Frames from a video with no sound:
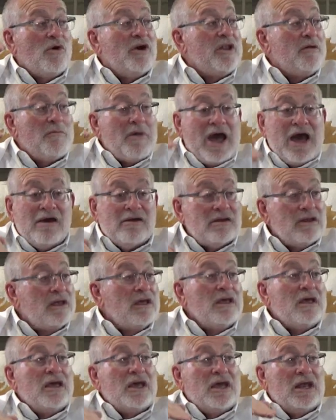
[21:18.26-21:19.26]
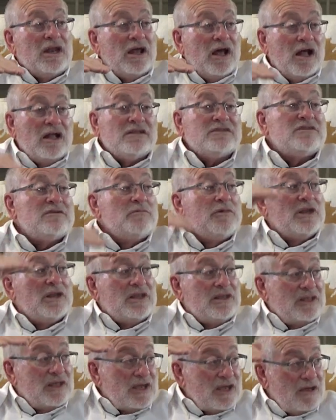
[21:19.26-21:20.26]
what amount. And
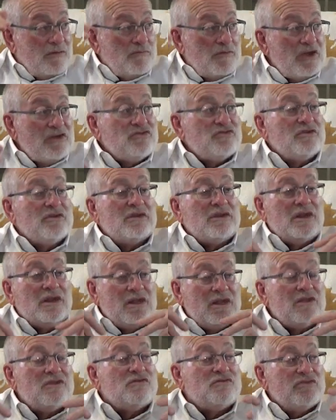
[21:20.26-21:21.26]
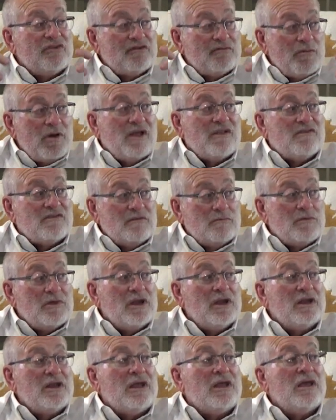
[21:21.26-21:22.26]
ultimately, the commission and its
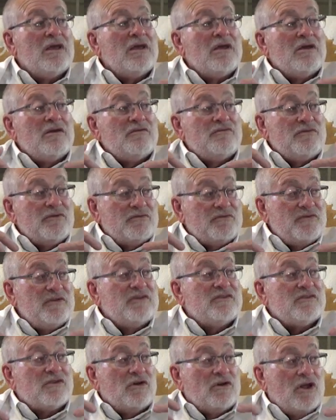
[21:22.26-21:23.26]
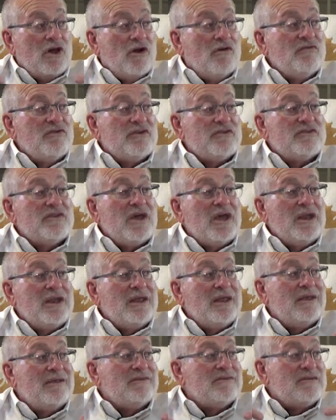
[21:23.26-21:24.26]
responsibility for fiscal oversight
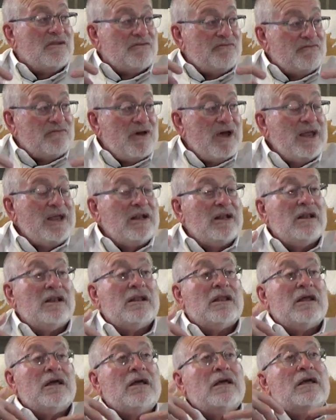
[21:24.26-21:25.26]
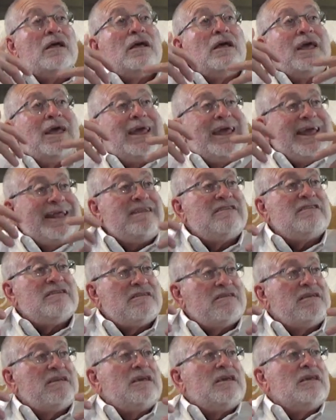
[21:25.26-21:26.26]
is the final
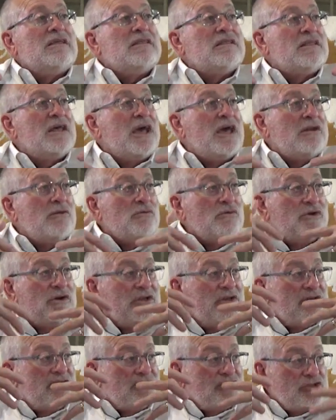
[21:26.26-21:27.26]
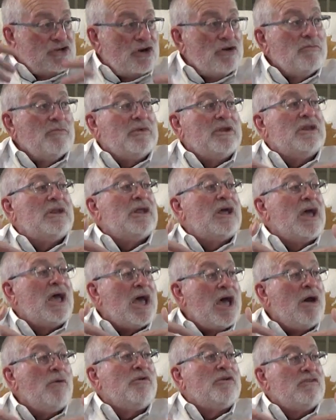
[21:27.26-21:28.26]
entity that would determine
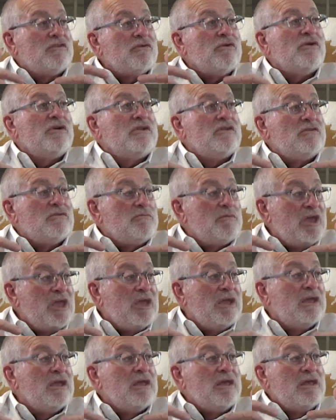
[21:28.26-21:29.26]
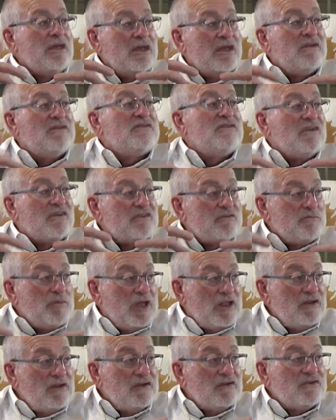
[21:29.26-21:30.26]
how it's going to make its
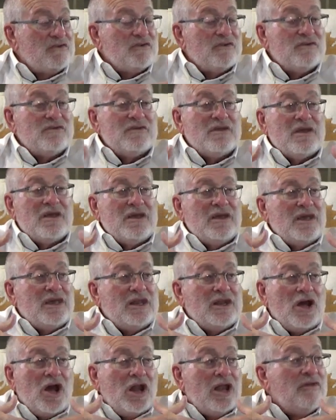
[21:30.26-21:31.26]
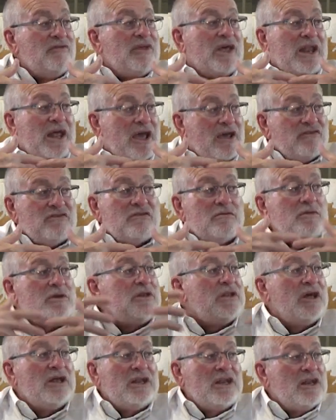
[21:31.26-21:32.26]
expenditures. And all of that has to
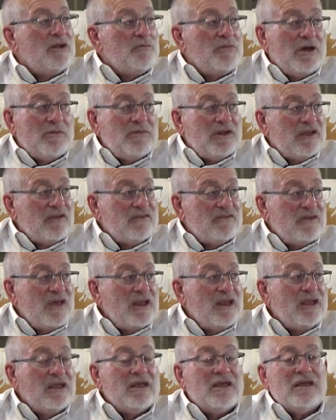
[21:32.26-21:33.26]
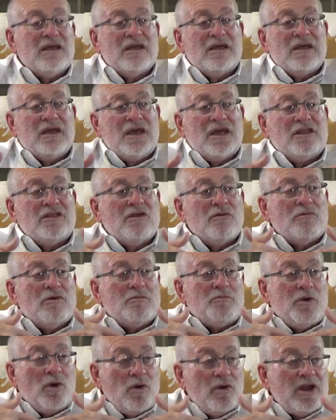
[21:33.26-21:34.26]
be done in a public setting. And the
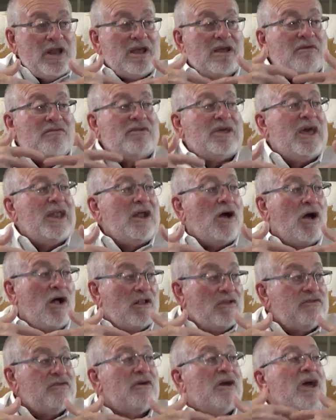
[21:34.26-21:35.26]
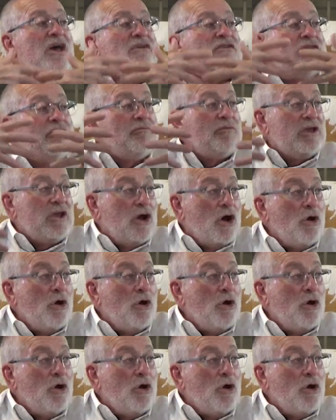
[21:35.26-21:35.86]
reporting of that also has to be